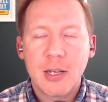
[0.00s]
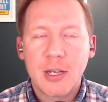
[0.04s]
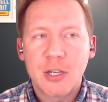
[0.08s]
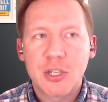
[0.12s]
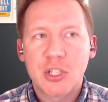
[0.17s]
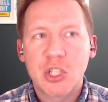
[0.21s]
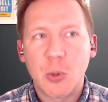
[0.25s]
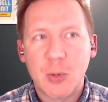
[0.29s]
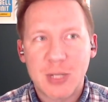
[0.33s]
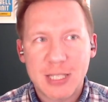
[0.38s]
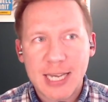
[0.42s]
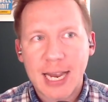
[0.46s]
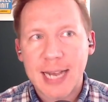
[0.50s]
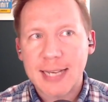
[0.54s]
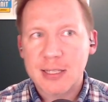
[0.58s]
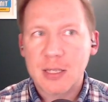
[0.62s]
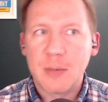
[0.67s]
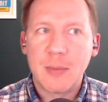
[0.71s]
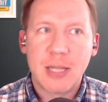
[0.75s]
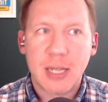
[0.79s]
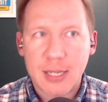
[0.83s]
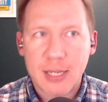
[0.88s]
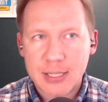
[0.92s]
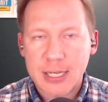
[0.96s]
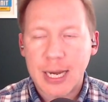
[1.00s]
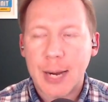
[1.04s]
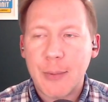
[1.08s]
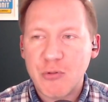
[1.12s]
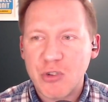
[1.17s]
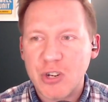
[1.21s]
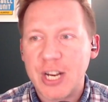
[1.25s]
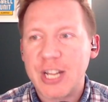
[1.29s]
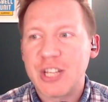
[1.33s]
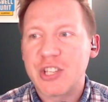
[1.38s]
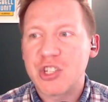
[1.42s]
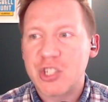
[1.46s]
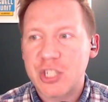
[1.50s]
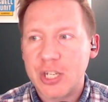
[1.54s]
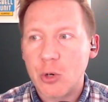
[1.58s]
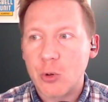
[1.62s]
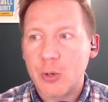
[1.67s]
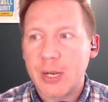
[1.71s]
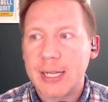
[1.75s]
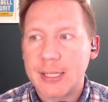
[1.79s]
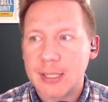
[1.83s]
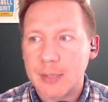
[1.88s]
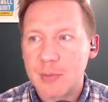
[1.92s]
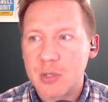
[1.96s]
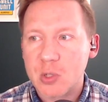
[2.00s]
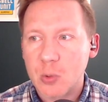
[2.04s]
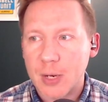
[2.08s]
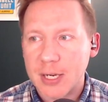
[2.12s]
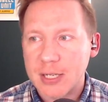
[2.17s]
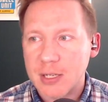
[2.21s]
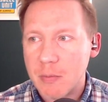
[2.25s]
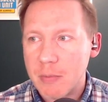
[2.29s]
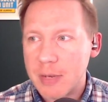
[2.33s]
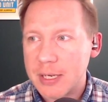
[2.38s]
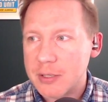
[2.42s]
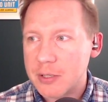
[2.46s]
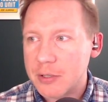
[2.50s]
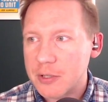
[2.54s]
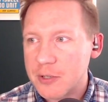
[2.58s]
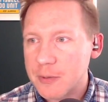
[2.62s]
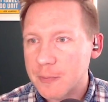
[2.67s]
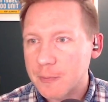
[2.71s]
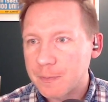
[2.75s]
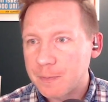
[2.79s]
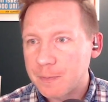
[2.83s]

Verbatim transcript: So it's got some of the deception and it still gets some swings and misses.